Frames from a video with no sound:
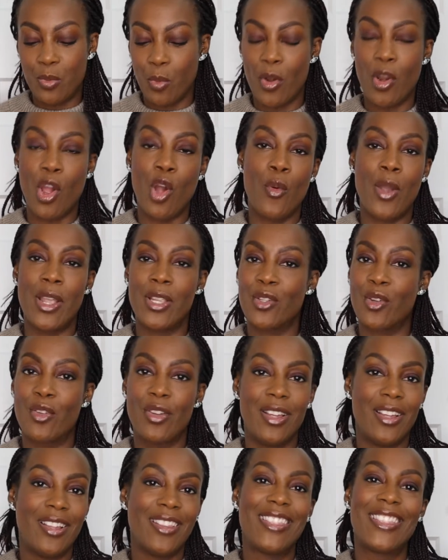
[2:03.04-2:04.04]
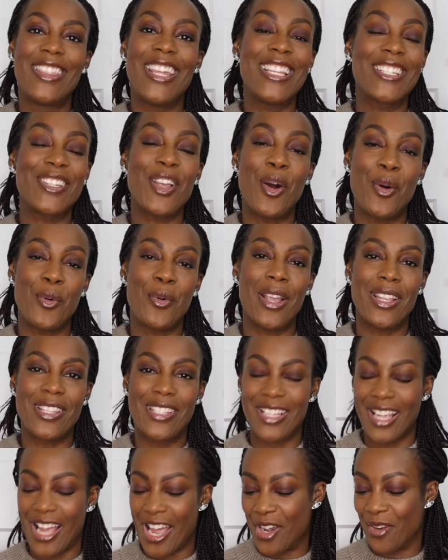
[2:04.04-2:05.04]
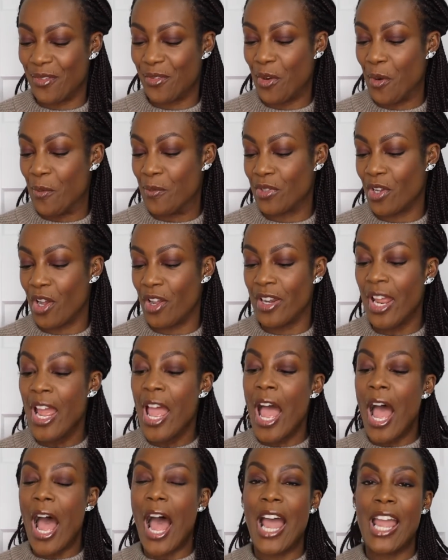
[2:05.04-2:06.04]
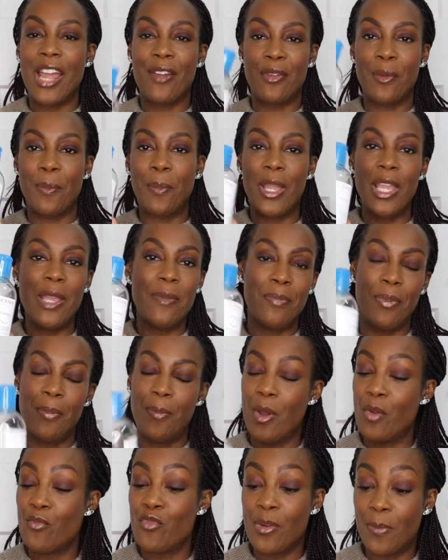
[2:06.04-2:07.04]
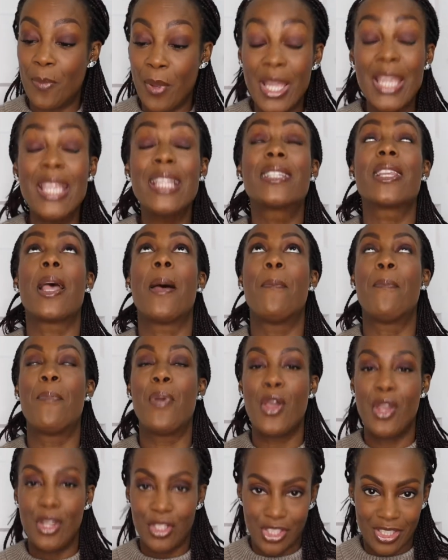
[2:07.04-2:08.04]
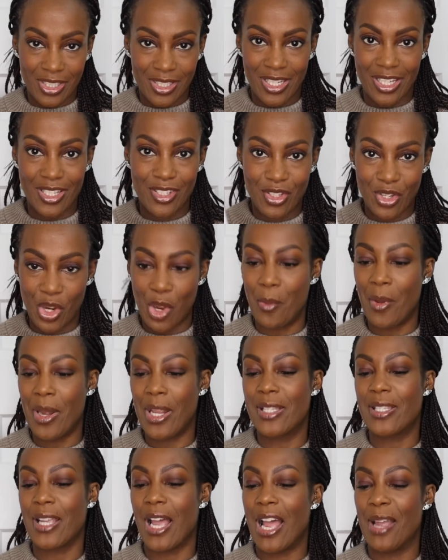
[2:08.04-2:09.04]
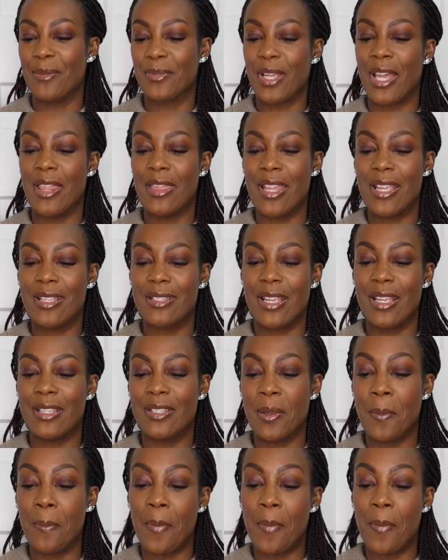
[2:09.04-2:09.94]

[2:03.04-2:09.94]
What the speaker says: always kind of comes on. I have repeat purchased this so many times, and this is a